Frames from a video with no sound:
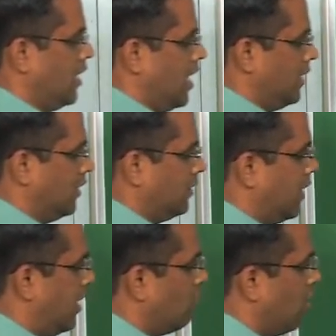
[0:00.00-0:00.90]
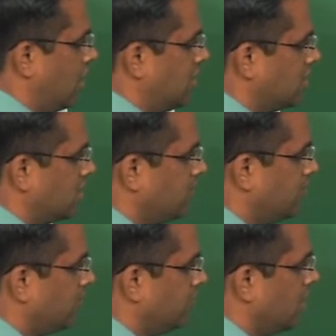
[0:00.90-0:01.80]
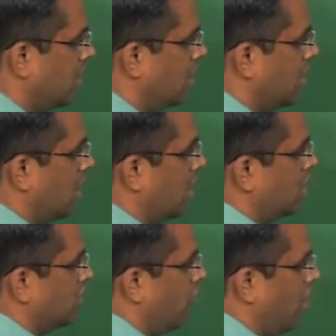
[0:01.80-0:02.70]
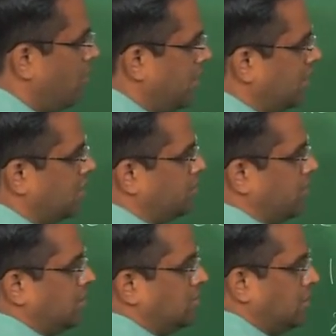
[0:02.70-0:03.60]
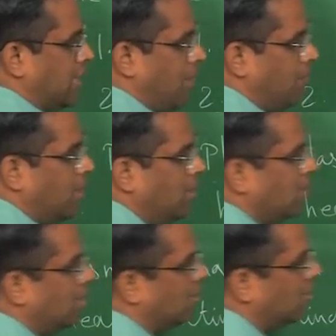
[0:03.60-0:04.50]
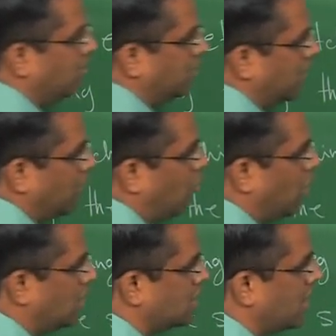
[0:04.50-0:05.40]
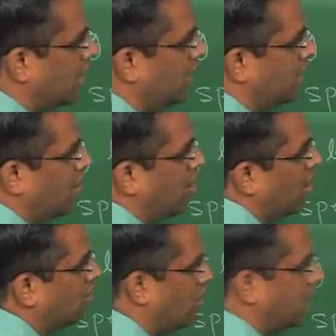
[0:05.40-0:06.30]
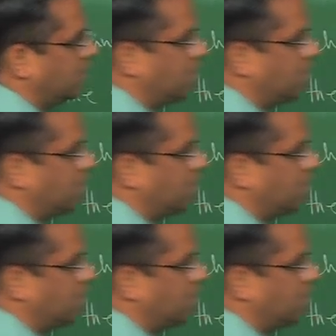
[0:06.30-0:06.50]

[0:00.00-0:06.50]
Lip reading: And the third one is swabbing the sample with a volatile organic